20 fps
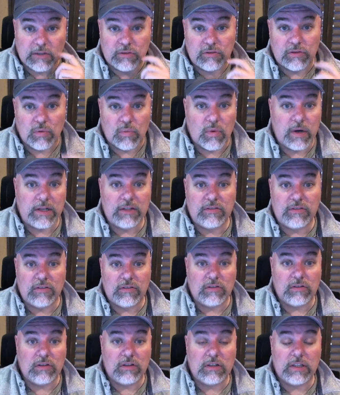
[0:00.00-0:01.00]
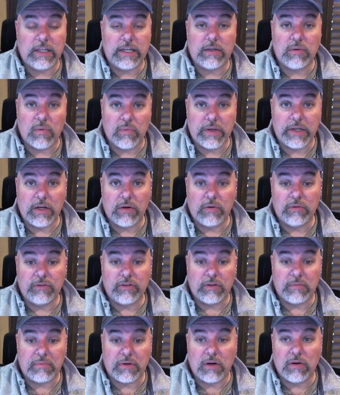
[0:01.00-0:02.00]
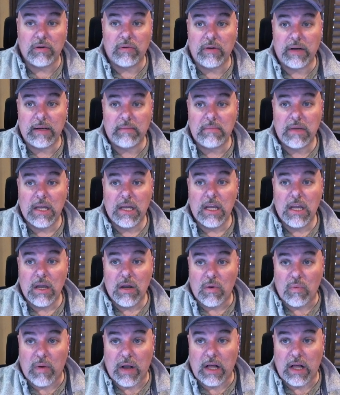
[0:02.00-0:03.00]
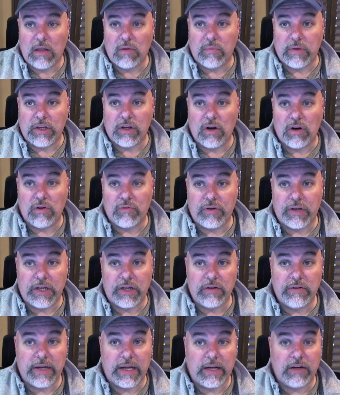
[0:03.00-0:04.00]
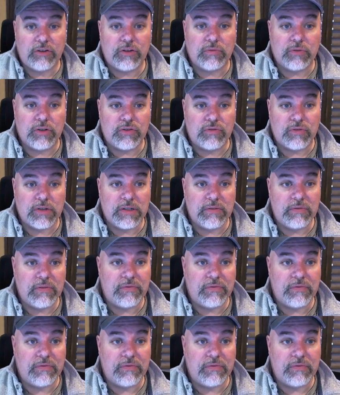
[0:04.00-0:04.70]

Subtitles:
so what does this look like when we go into the program? Well, we go over here now to retrieve the